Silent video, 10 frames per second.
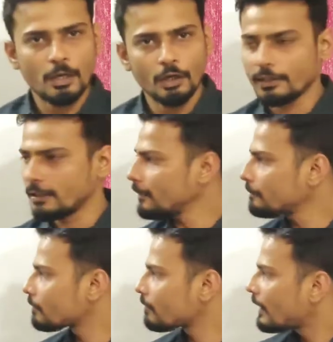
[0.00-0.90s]
All
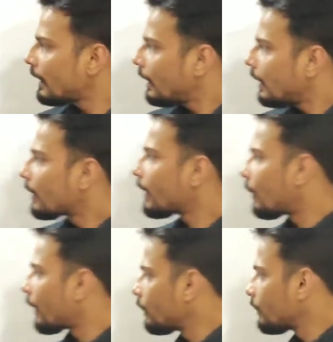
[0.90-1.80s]
clear?
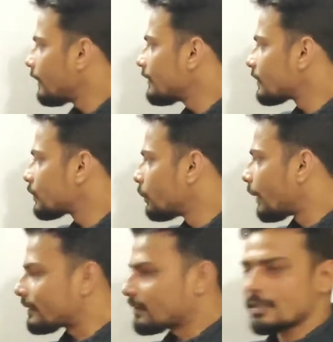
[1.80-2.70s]
Now I know these are the two
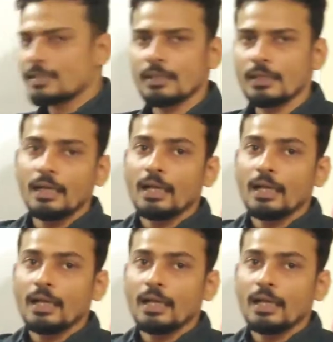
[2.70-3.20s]
vectors.